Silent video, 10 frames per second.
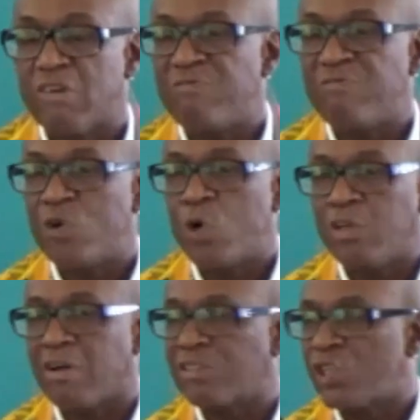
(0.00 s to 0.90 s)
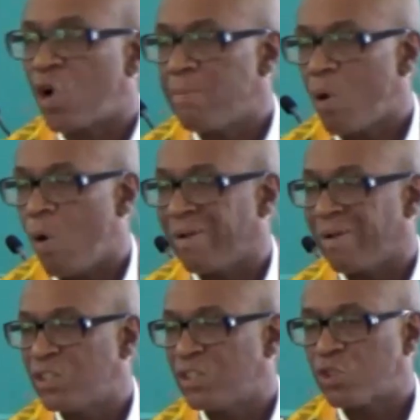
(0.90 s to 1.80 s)
full of turmoil and
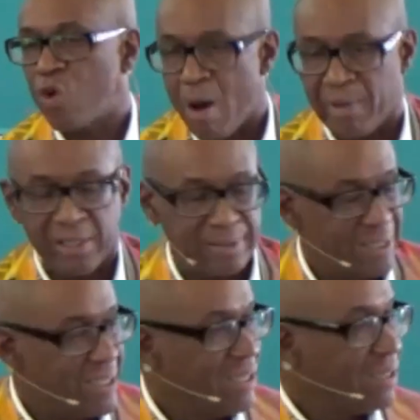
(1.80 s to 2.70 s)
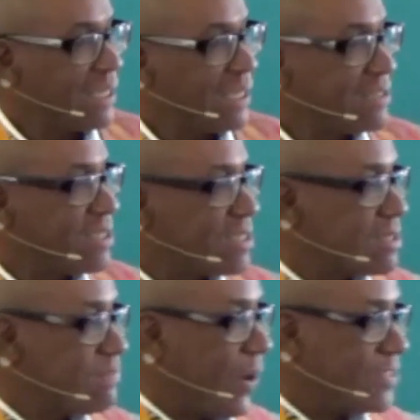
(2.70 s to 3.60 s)
trauma, like the
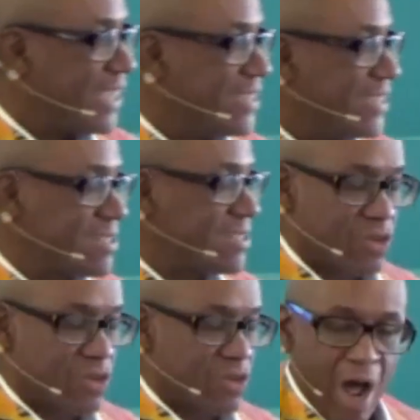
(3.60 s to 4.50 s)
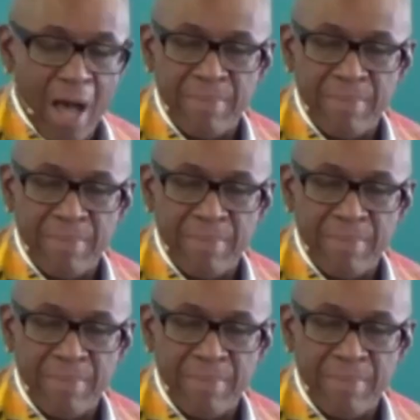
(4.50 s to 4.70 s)
experience I just described,